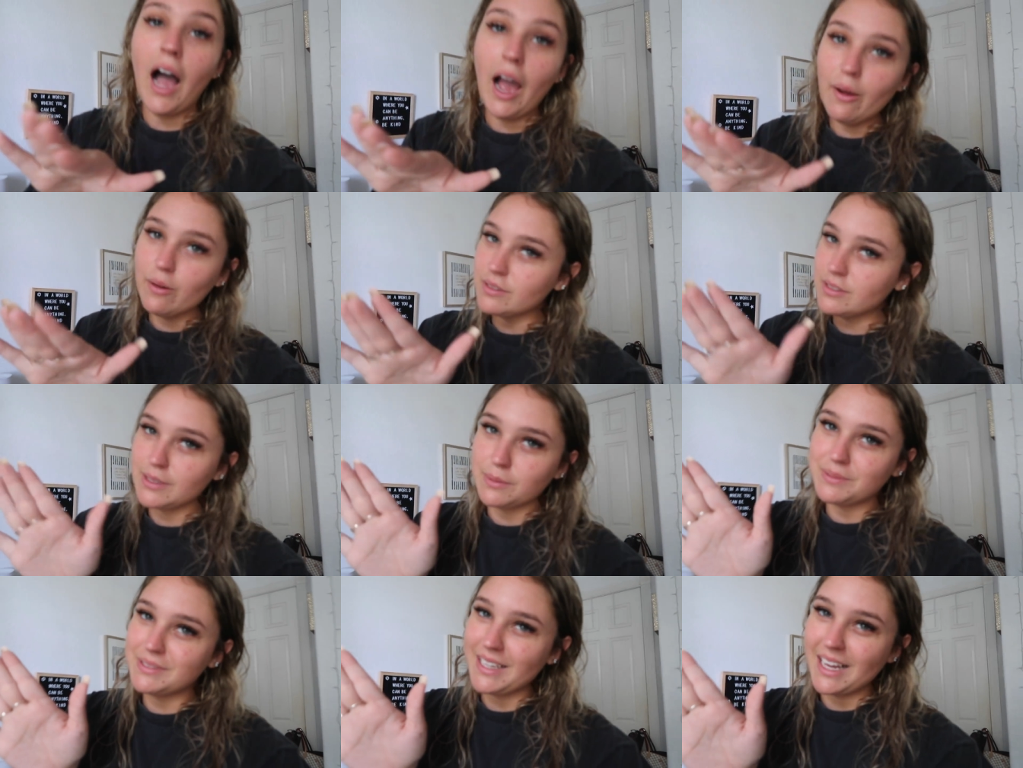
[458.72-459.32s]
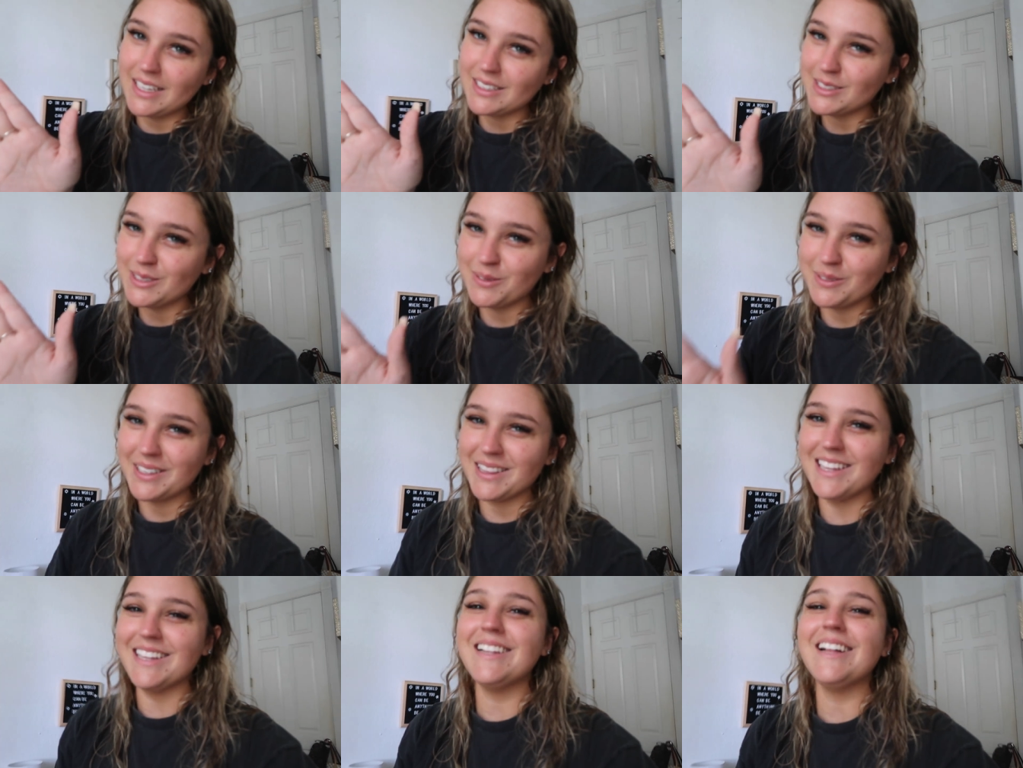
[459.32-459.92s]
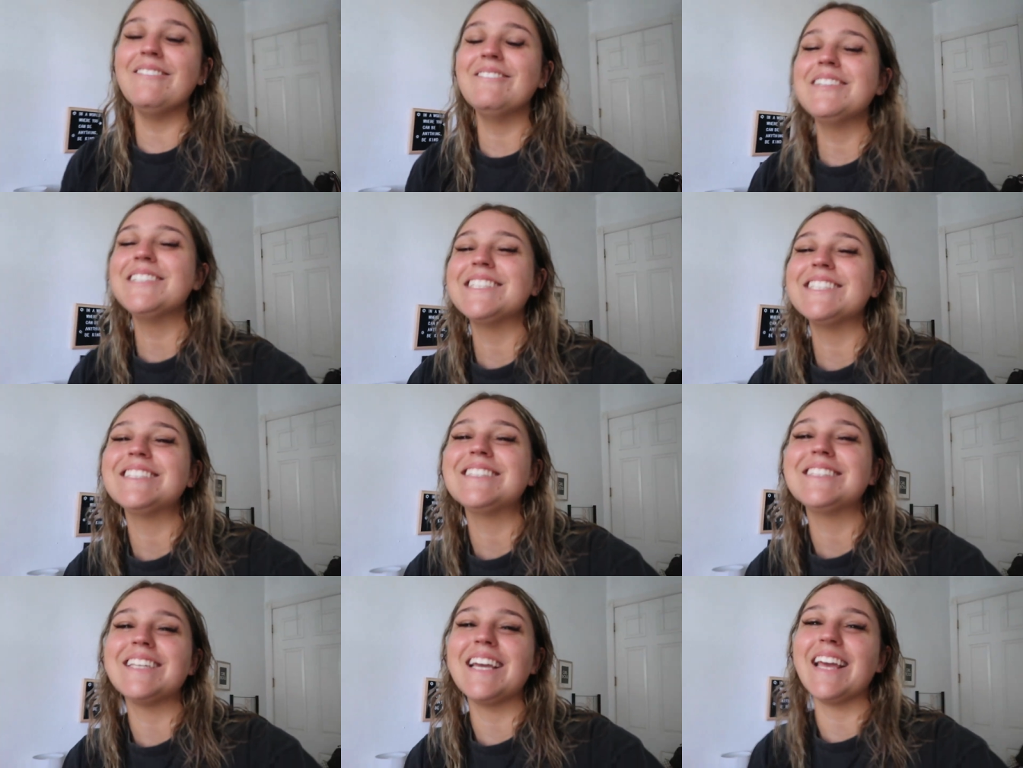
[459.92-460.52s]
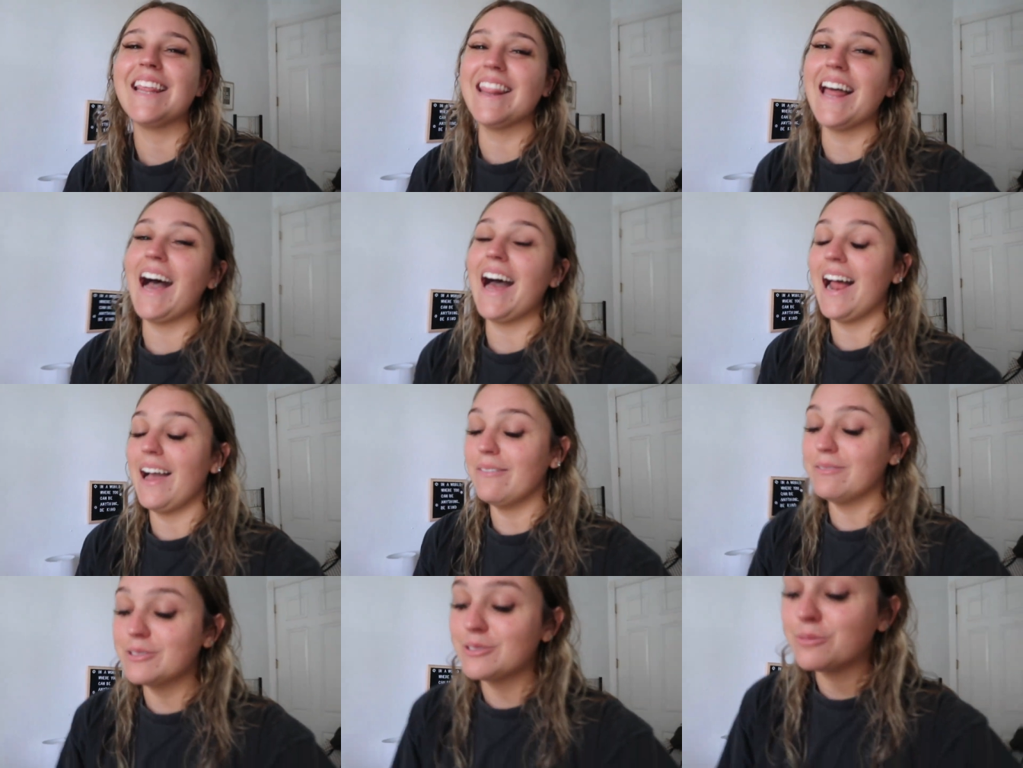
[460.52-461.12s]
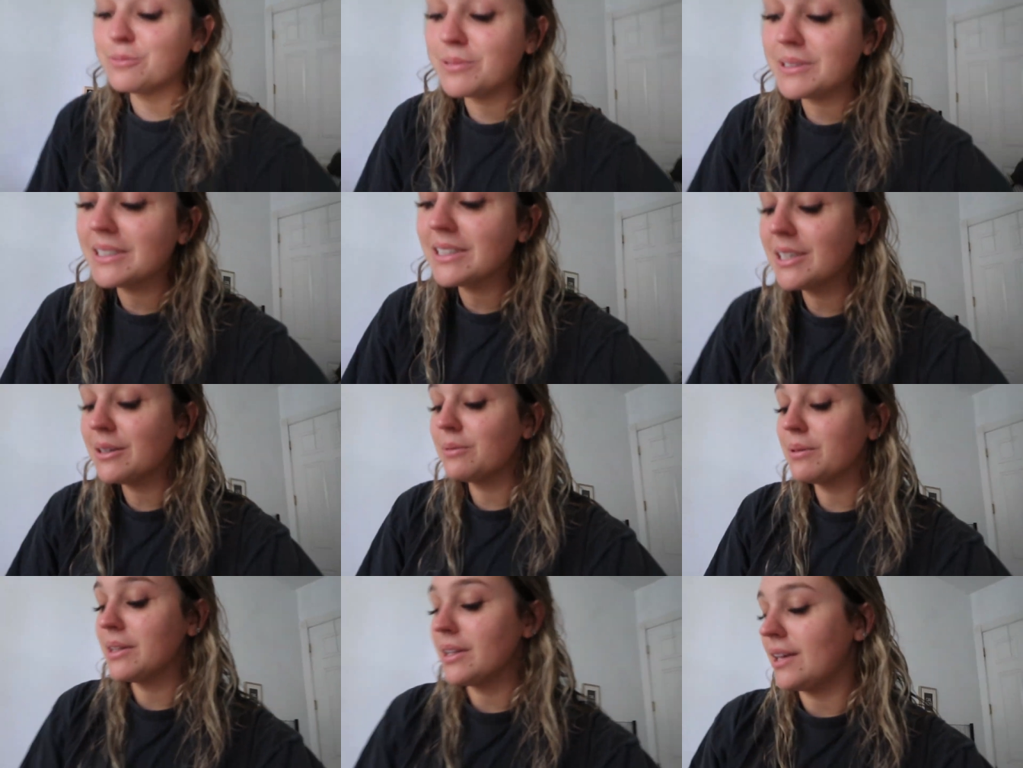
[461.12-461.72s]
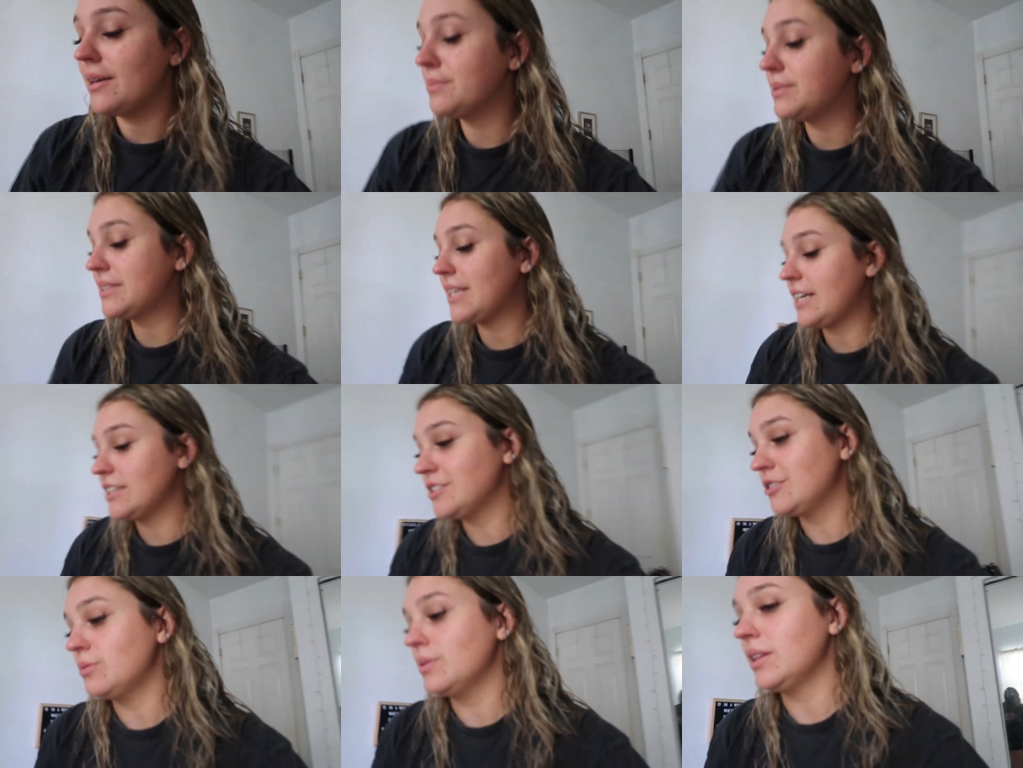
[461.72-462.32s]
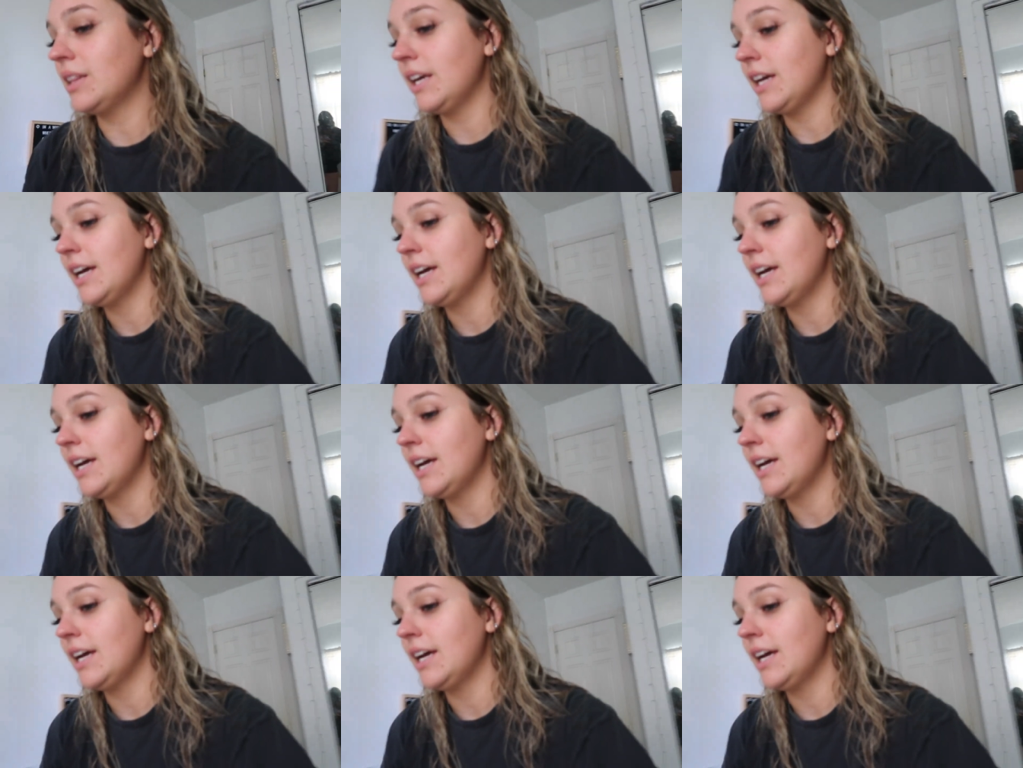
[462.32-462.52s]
I was obsessed with it. Let me just say that. I was really, really obsessed with